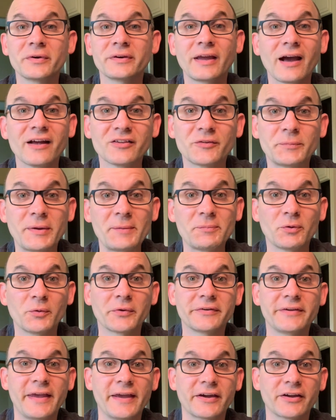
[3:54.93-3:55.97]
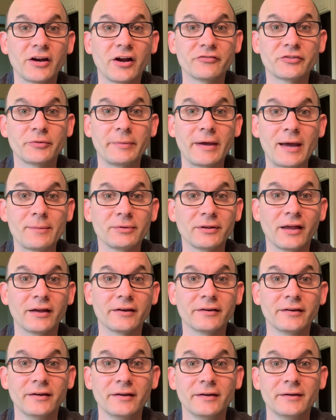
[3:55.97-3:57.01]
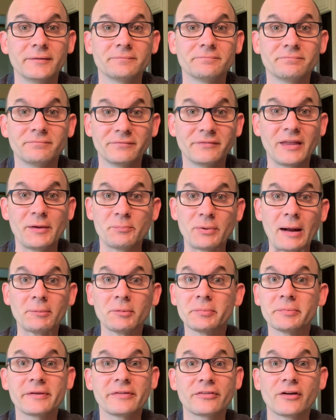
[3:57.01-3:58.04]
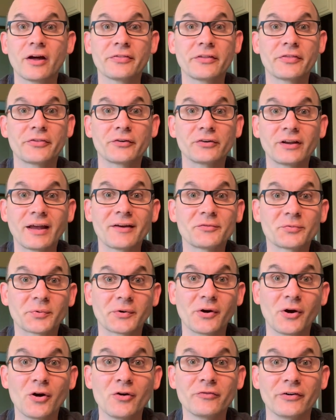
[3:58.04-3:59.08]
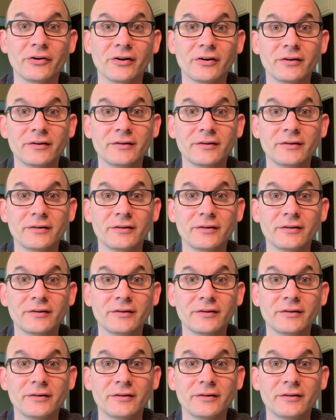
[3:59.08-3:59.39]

God's people were taken off to Babylon, they probably thought that their lives were over,